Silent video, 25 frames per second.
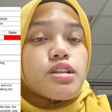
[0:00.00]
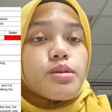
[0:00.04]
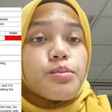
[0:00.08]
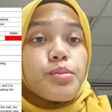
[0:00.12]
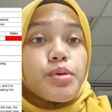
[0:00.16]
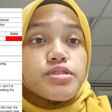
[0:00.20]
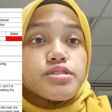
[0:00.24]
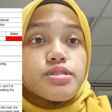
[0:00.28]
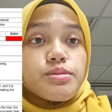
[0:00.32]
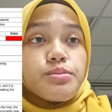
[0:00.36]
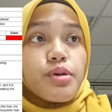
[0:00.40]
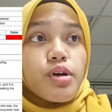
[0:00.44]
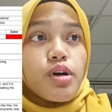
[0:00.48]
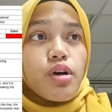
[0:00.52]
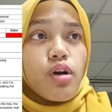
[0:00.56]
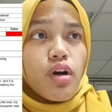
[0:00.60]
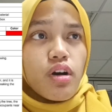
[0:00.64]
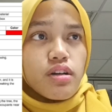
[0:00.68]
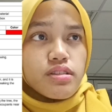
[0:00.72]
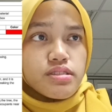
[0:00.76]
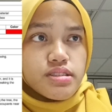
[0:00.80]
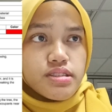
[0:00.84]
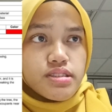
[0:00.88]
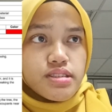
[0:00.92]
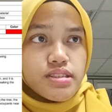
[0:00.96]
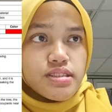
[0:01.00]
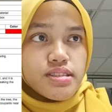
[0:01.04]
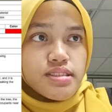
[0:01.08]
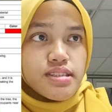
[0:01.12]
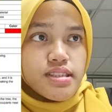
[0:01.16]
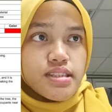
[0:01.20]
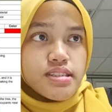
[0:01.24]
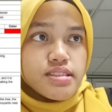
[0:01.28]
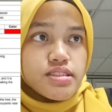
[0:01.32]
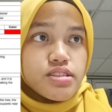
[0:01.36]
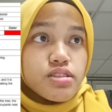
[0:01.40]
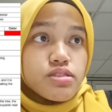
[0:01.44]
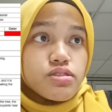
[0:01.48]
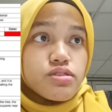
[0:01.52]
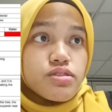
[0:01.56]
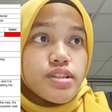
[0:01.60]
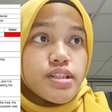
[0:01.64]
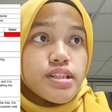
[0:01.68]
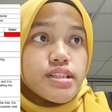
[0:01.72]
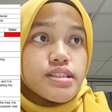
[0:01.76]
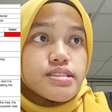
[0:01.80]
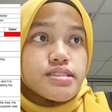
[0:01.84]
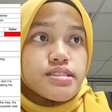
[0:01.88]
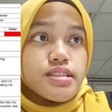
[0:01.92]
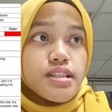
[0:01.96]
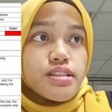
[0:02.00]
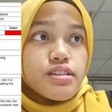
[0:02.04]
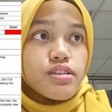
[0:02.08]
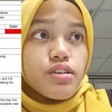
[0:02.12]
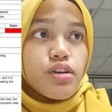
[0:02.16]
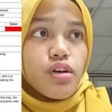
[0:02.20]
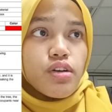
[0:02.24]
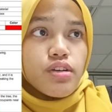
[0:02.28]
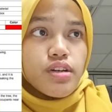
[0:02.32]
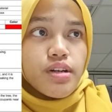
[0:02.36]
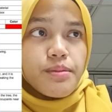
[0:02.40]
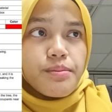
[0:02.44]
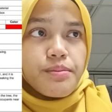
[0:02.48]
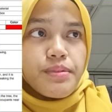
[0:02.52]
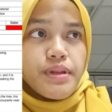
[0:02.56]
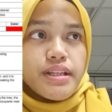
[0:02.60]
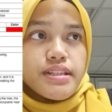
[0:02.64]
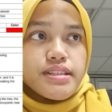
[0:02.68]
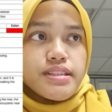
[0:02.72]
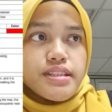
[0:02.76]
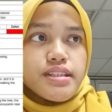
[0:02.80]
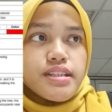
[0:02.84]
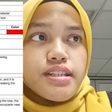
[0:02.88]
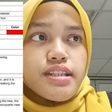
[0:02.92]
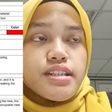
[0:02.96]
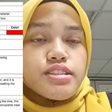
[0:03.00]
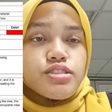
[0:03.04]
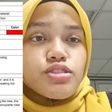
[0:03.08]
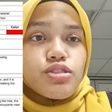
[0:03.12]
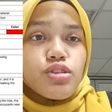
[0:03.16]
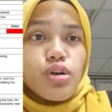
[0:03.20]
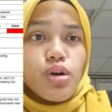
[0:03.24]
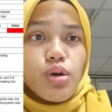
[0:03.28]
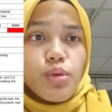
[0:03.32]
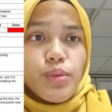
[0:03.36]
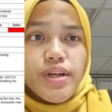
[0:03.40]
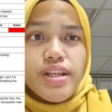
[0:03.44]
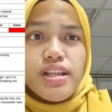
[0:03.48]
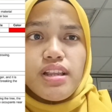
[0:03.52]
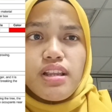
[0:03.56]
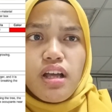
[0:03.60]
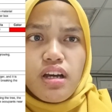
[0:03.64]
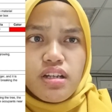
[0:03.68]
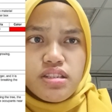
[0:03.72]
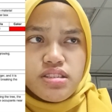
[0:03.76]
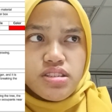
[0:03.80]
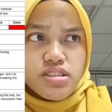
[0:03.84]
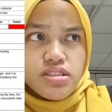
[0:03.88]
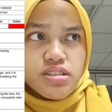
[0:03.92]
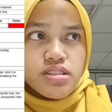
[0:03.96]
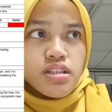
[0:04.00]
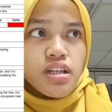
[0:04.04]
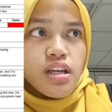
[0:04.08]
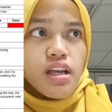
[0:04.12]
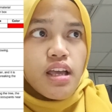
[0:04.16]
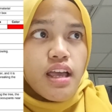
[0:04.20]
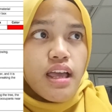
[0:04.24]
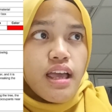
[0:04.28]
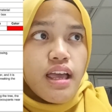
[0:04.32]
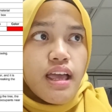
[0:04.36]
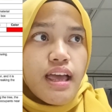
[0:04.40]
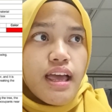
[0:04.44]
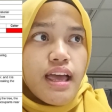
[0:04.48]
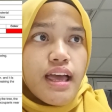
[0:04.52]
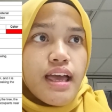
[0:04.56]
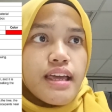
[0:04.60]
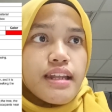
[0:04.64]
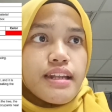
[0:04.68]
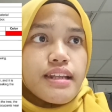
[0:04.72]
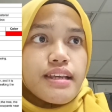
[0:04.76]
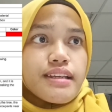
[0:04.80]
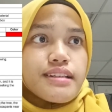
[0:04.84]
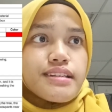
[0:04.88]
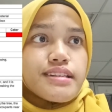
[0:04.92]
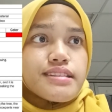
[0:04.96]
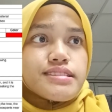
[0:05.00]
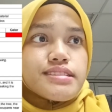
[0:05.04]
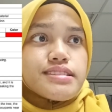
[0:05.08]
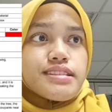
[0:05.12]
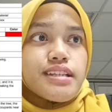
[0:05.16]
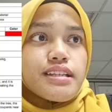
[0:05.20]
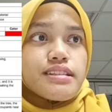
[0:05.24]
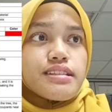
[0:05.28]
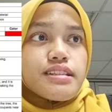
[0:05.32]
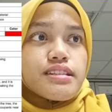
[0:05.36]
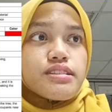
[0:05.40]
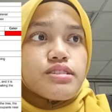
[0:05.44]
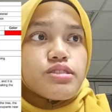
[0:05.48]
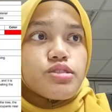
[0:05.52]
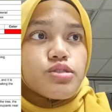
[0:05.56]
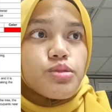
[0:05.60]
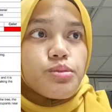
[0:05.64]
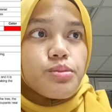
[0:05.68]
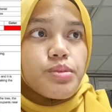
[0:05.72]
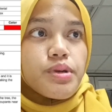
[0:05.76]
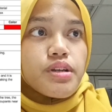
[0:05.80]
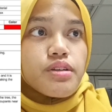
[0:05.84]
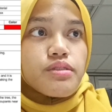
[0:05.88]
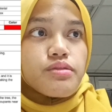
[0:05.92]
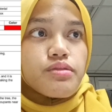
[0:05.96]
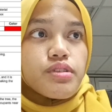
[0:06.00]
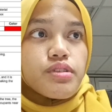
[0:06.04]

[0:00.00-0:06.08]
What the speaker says: The possible causes is the tree inside the concrete planter is growing larger and it is getting too big